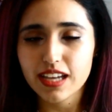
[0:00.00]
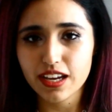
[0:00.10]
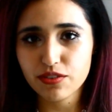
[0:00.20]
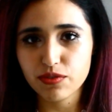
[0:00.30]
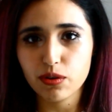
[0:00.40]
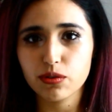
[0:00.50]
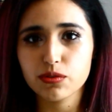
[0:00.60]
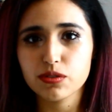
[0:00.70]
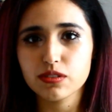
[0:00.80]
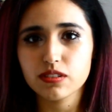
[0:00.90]
take
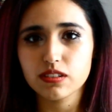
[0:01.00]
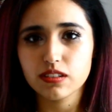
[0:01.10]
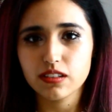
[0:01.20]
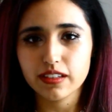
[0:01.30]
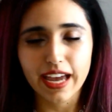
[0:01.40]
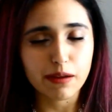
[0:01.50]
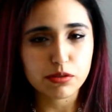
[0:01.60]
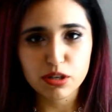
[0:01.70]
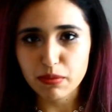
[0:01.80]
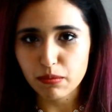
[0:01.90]
photos,
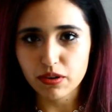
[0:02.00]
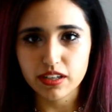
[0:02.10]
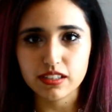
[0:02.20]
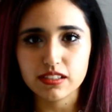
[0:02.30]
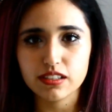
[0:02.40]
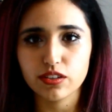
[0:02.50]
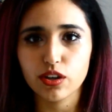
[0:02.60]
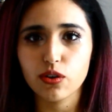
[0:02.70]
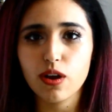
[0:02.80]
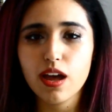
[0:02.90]
capture memories, you
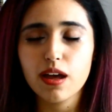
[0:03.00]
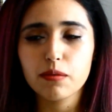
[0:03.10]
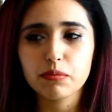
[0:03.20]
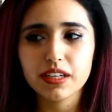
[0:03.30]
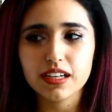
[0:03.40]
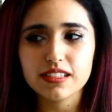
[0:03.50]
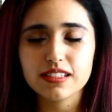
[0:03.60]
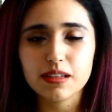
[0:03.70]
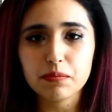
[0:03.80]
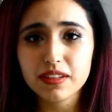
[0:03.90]
know, because
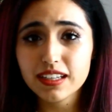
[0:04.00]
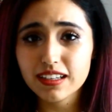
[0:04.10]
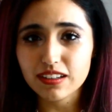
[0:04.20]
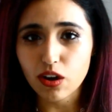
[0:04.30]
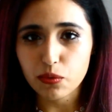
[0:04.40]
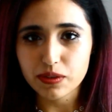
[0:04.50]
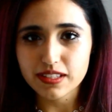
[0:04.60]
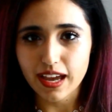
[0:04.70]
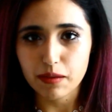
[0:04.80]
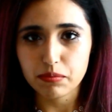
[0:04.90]
something can
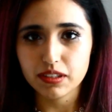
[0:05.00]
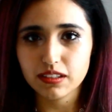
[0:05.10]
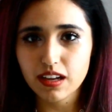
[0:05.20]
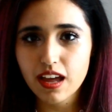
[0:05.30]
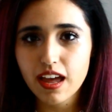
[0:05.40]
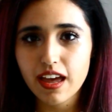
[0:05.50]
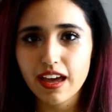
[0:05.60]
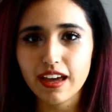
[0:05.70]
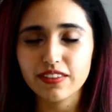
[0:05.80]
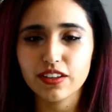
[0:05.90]
always happen,
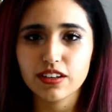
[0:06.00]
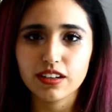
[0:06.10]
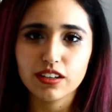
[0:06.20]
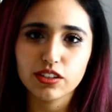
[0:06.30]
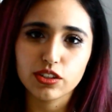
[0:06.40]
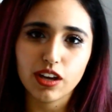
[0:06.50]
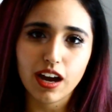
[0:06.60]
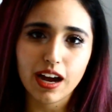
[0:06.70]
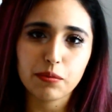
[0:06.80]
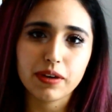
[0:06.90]
and then
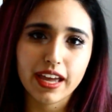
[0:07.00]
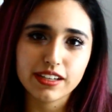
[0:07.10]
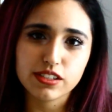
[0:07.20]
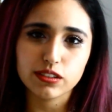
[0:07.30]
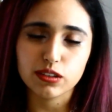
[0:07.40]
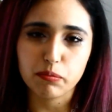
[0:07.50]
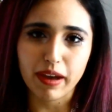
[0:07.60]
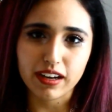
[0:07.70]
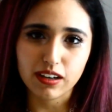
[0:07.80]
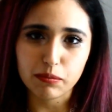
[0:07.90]
I would hate to look
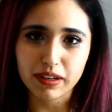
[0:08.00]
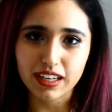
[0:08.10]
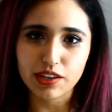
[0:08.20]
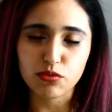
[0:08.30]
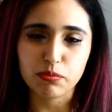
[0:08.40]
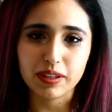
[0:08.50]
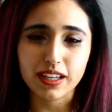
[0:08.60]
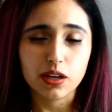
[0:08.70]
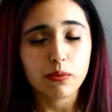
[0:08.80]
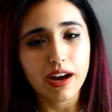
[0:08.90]
back on my life and be
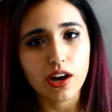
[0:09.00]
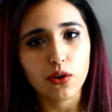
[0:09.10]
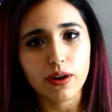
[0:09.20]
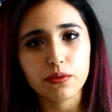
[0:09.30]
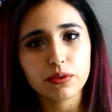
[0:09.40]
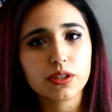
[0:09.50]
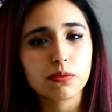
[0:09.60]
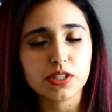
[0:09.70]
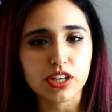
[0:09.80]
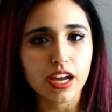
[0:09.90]
like, wow, I really
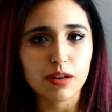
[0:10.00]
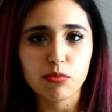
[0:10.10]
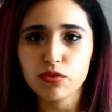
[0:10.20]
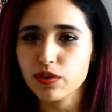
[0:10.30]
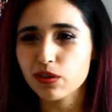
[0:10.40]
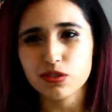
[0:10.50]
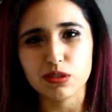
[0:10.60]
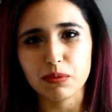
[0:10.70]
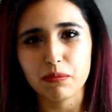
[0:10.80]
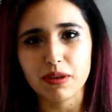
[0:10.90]
wish I had more photos
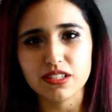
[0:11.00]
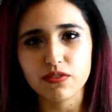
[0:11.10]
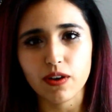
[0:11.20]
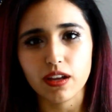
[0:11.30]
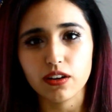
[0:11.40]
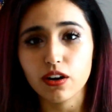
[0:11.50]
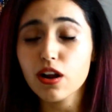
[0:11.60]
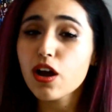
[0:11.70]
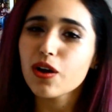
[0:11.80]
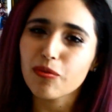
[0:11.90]
with my best friend, or
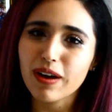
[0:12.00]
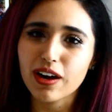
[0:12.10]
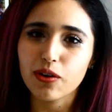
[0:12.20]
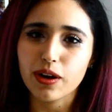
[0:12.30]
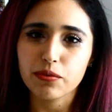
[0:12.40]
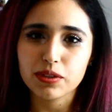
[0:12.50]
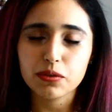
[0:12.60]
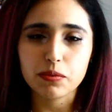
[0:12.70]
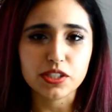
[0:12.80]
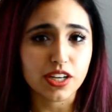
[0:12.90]
wow, I
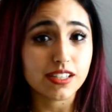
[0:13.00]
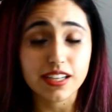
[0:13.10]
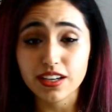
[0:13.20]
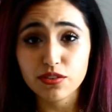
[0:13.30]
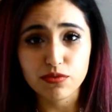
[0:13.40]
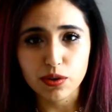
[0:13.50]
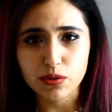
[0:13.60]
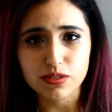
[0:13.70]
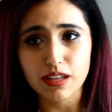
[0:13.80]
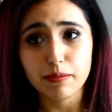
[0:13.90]
really wish I had taken
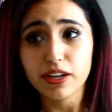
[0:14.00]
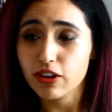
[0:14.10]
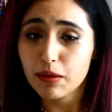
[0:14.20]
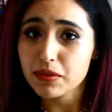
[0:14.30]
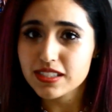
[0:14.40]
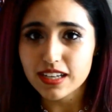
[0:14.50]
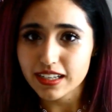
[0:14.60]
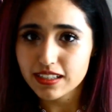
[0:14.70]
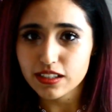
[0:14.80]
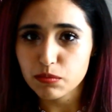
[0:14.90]
photos at my grandma's
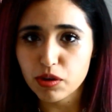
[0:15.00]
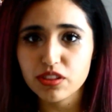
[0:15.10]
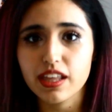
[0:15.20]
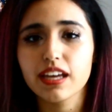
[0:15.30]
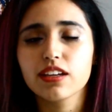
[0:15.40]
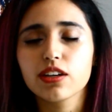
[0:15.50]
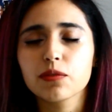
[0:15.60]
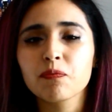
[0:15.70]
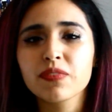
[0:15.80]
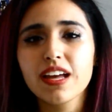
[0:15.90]
90th birthday. You
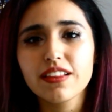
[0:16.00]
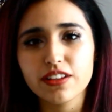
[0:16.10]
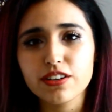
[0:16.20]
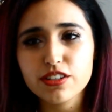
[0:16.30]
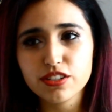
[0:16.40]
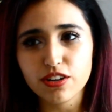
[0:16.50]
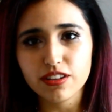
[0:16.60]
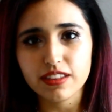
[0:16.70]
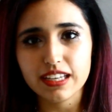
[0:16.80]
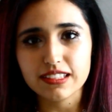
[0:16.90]
know, there are just
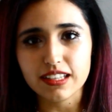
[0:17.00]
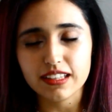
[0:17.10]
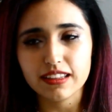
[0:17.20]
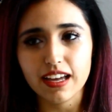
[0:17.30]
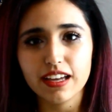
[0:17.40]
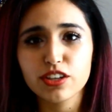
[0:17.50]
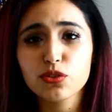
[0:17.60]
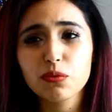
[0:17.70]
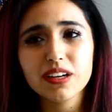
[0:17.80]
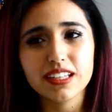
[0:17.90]
certain things like that, and
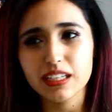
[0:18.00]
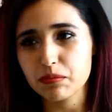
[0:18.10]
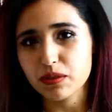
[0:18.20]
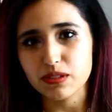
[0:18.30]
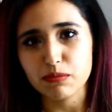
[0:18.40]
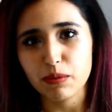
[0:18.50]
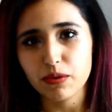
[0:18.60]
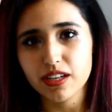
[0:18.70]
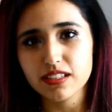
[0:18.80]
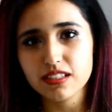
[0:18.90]
you want to keep those
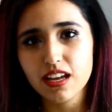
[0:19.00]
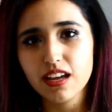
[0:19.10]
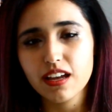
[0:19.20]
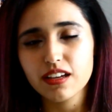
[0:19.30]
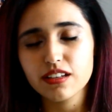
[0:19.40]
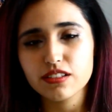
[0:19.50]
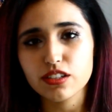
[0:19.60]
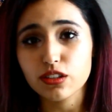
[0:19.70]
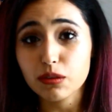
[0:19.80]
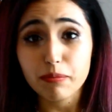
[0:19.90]
memories
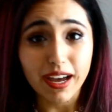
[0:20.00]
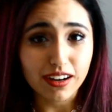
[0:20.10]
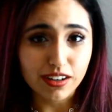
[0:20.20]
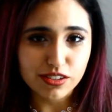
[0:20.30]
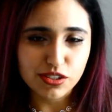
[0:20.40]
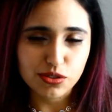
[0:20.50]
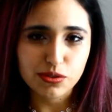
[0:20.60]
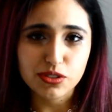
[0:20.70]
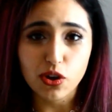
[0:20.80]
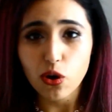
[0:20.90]
to look back onto
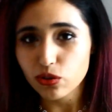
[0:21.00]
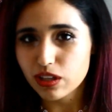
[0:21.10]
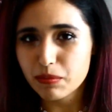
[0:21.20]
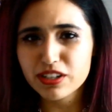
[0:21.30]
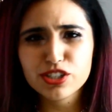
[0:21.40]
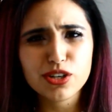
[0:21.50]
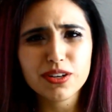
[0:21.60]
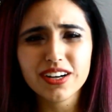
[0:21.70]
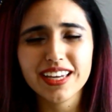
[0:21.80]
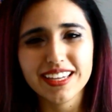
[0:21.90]
and to hold them and to show
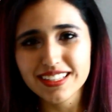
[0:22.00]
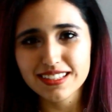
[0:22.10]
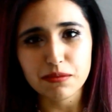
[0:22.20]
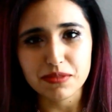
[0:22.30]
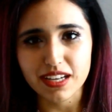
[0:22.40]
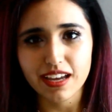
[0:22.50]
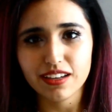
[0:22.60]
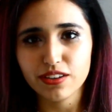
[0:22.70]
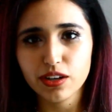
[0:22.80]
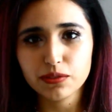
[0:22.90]
your kids
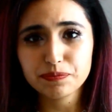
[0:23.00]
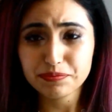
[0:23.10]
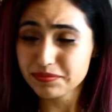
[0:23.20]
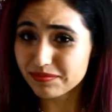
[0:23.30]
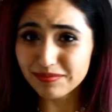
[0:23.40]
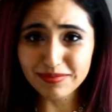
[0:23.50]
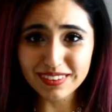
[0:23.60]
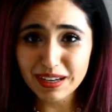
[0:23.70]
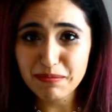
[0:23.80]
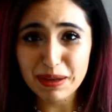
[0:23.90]
someday, you know?
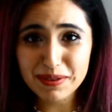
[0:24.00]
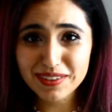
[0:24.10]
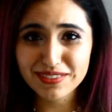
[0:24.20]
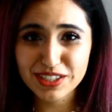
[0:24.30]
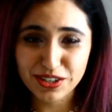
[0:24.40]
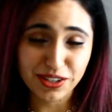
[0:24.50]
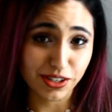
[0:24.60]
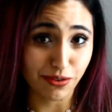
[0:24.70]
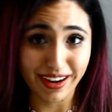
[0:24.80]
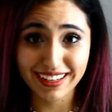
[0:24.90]
Maybe even show your
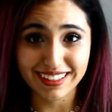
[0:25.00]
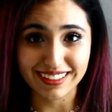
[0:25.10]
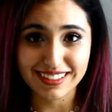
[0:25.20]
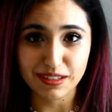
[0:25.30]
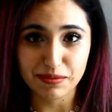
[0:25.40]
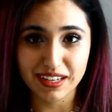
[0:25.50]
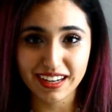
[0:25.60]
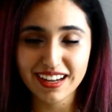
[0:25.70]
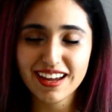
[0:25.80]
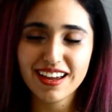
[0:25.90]
grandkids someday.